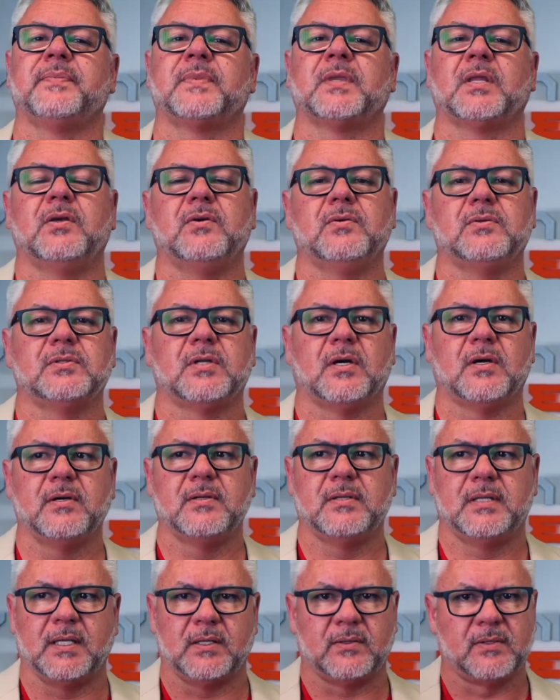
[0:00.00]
you'll know
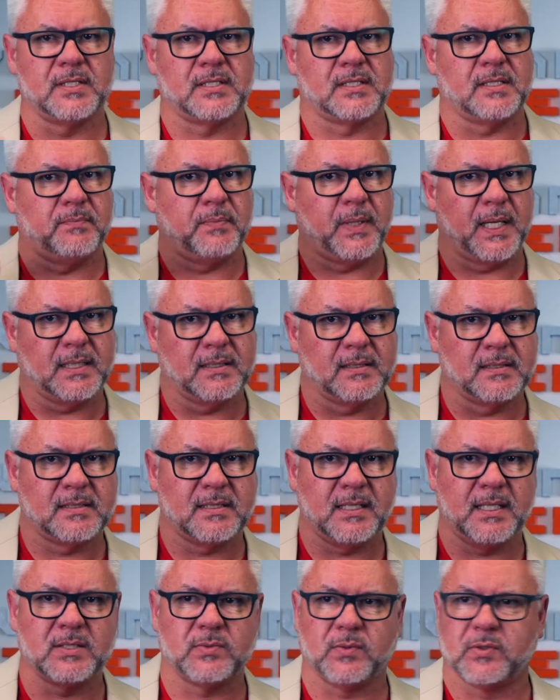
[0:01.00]
there is
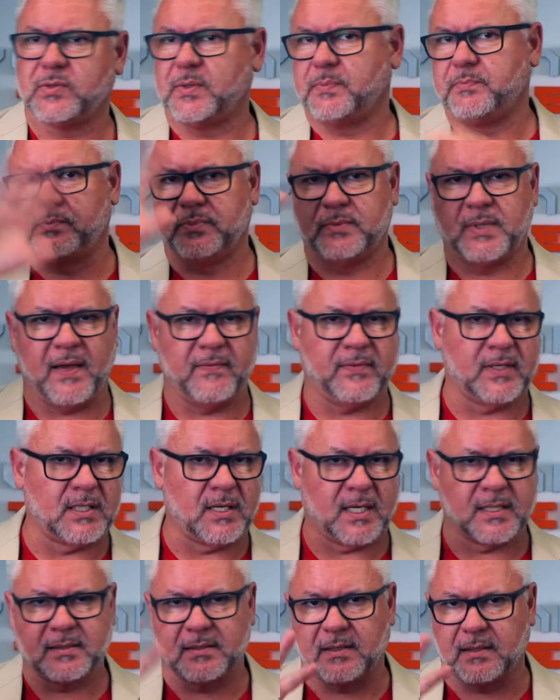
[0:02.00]
dependencies, which we have a
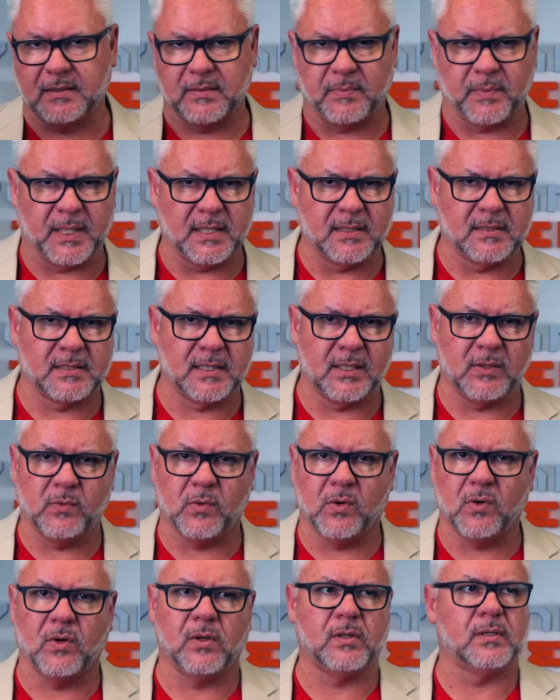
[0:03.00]
nice little dependency
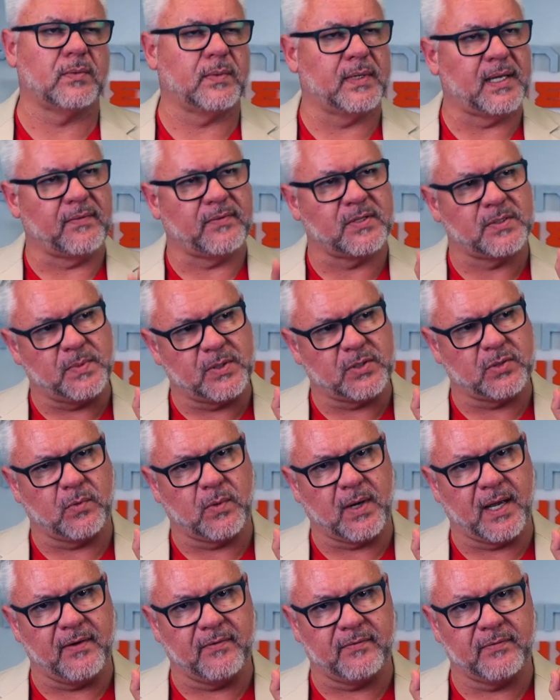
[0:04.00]
wall, and we have a special
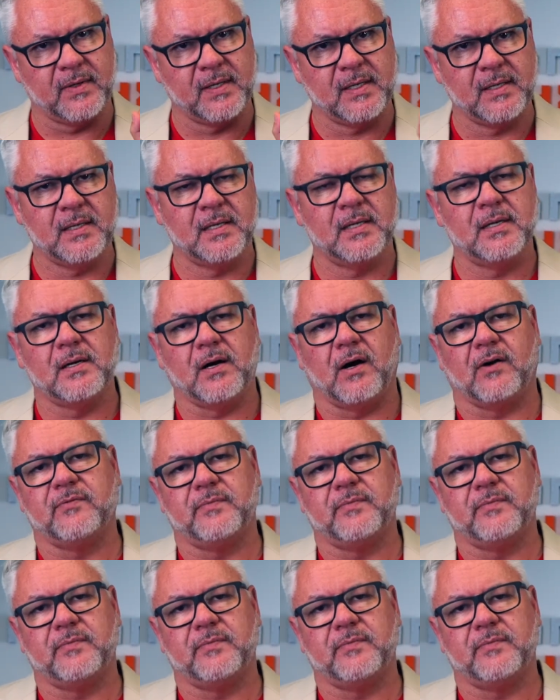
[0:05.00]
way of